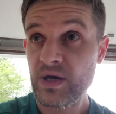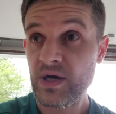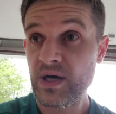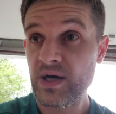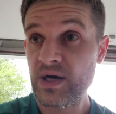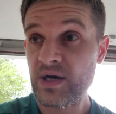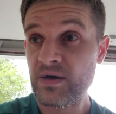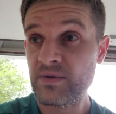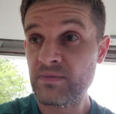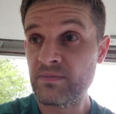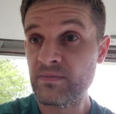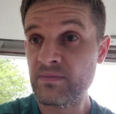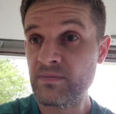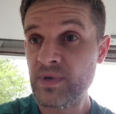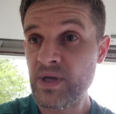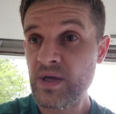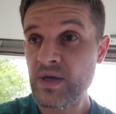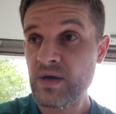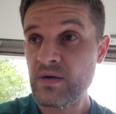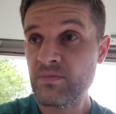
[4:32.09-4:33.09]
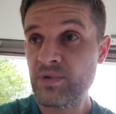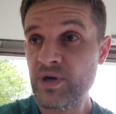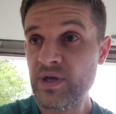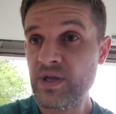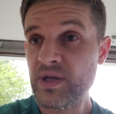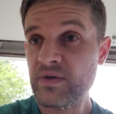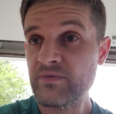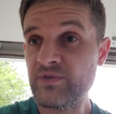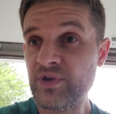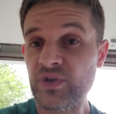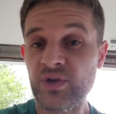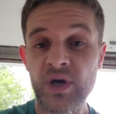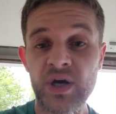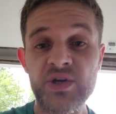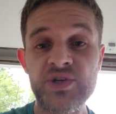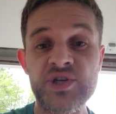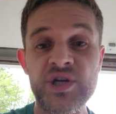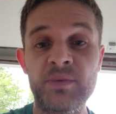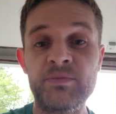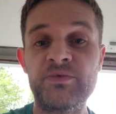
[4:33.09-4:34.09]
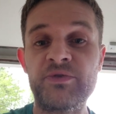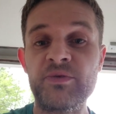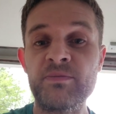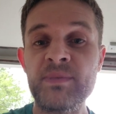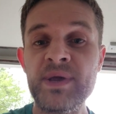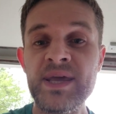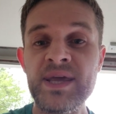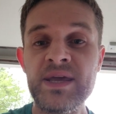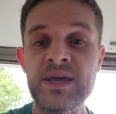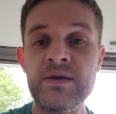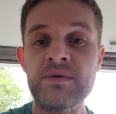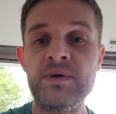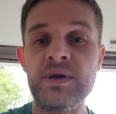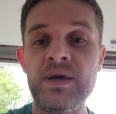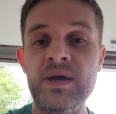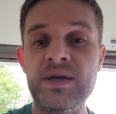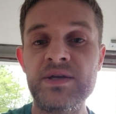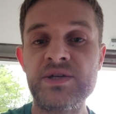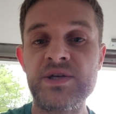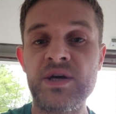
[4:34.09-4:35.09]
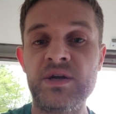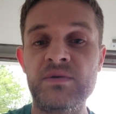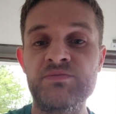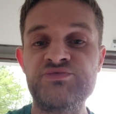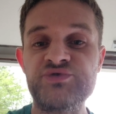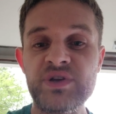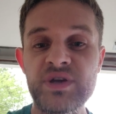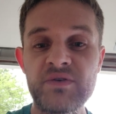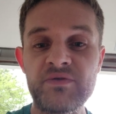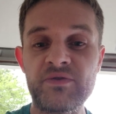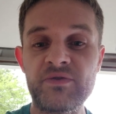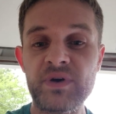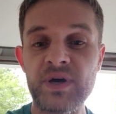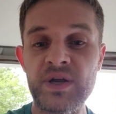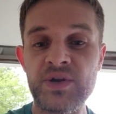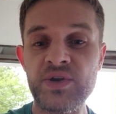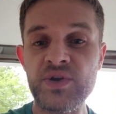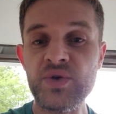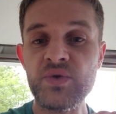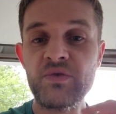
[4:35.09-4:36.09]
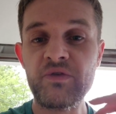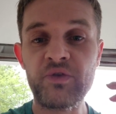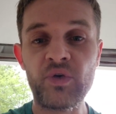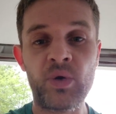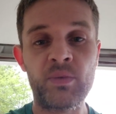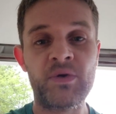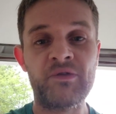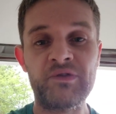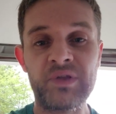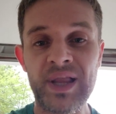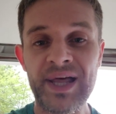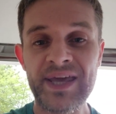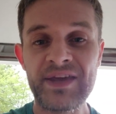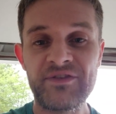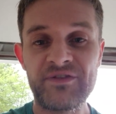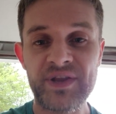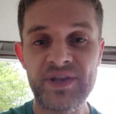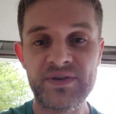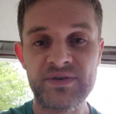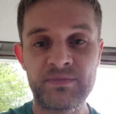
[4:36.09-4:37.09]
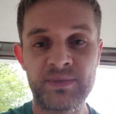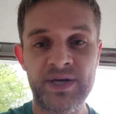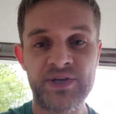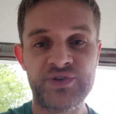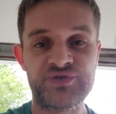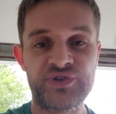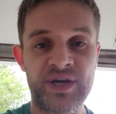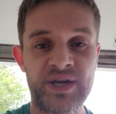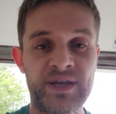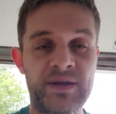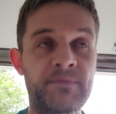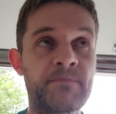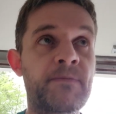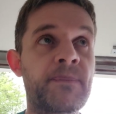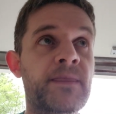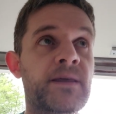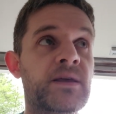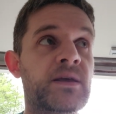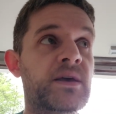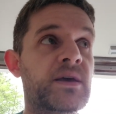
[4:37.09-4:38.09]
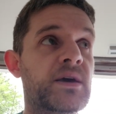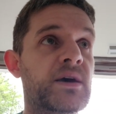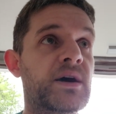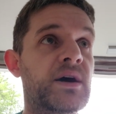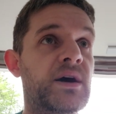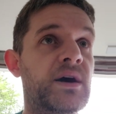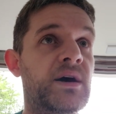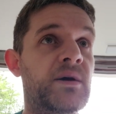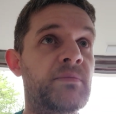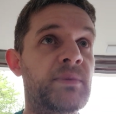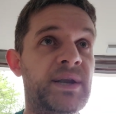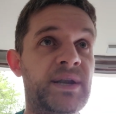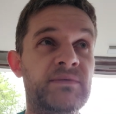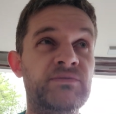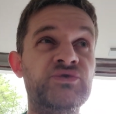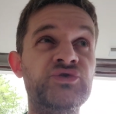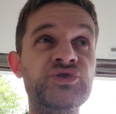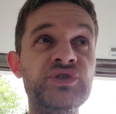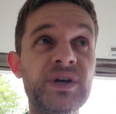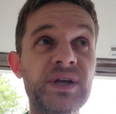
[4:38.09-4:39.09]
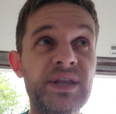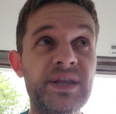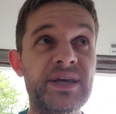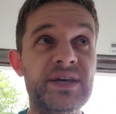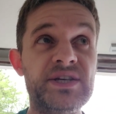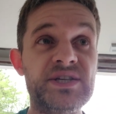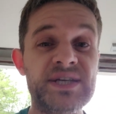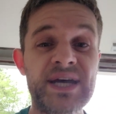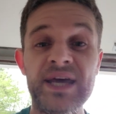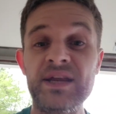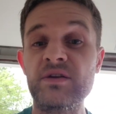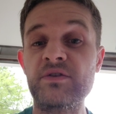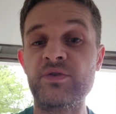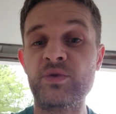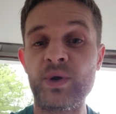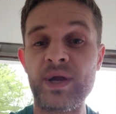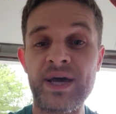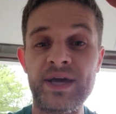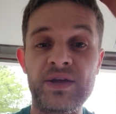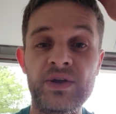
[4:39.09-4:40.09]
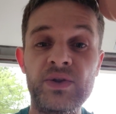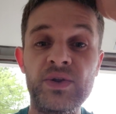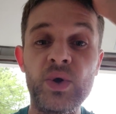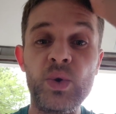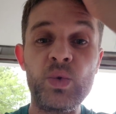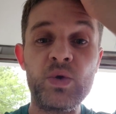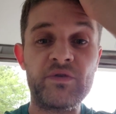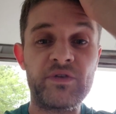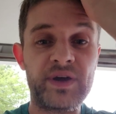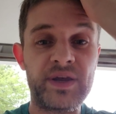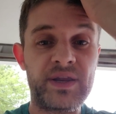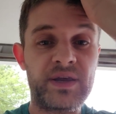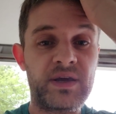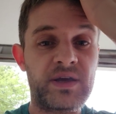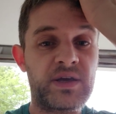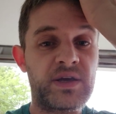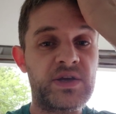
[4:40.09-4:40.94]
But the tuck jump for me is going to breathe a new form of life into my training, and I'm really excited for what I can do with it.